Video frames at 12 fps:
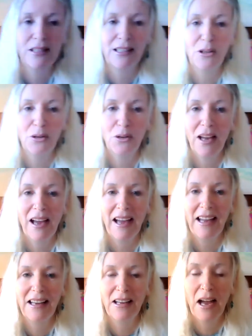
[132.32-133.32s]
in the
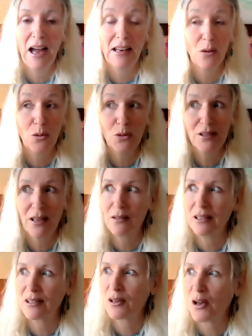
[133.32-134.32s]
UK, and it also
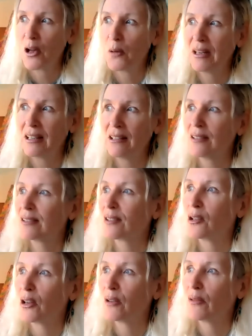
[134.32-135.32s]
determines a
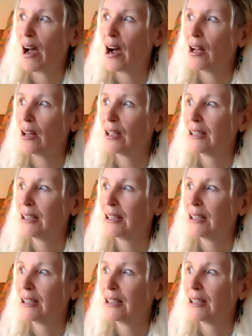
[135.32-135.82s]
lot of our